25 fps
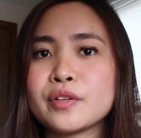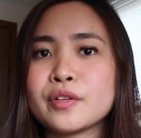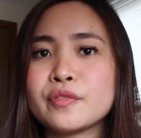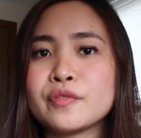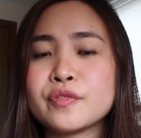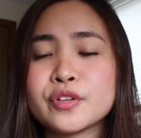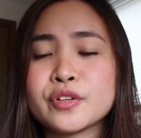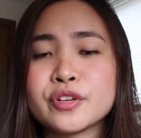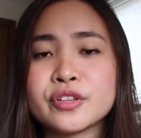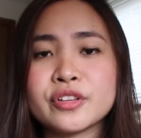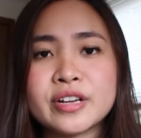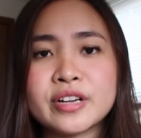
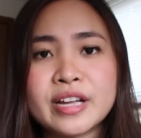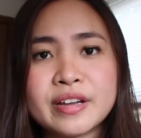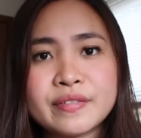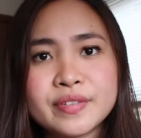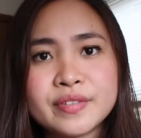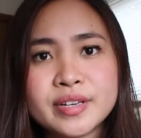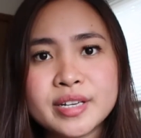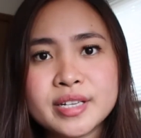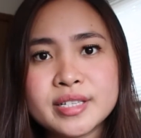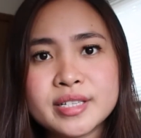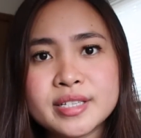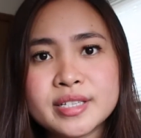further
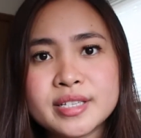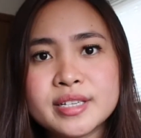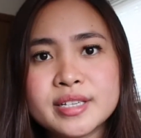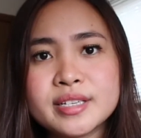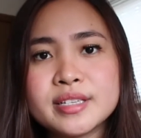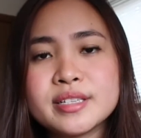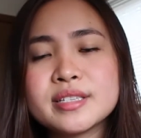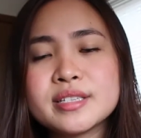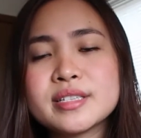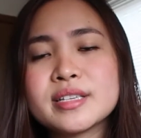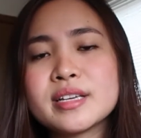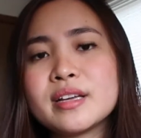
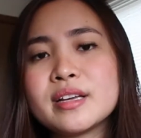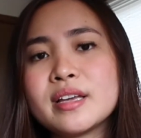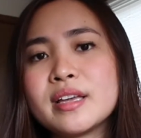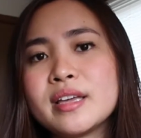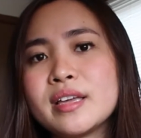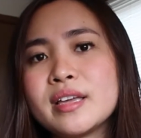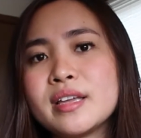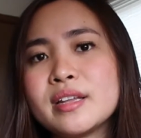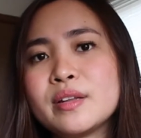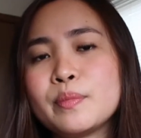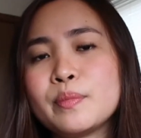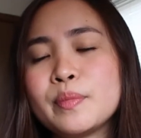evidences,
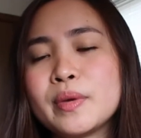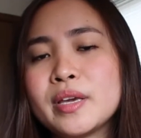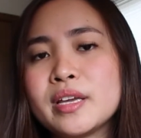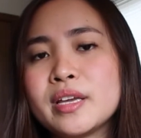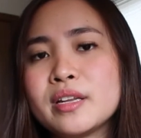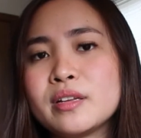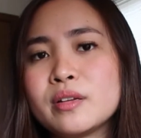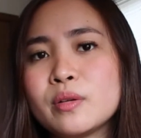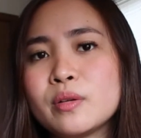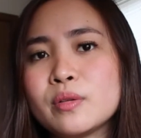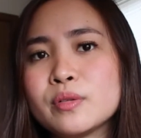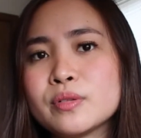and may
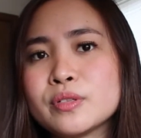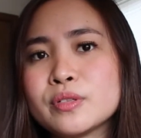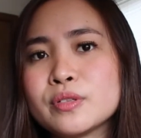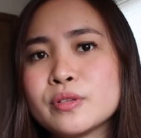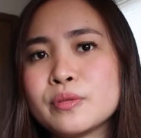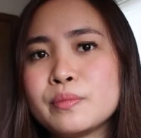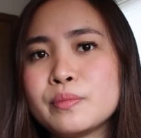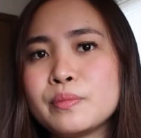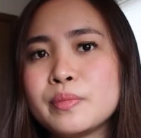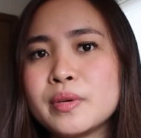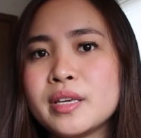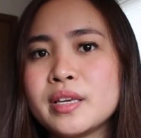it also
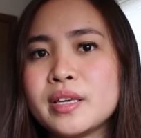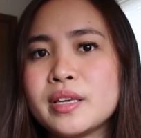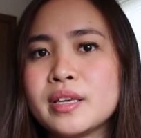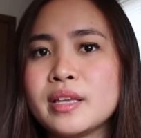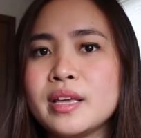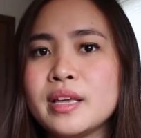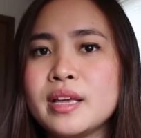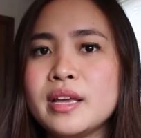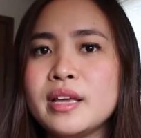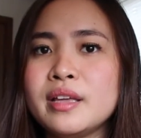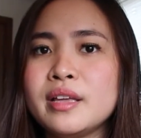be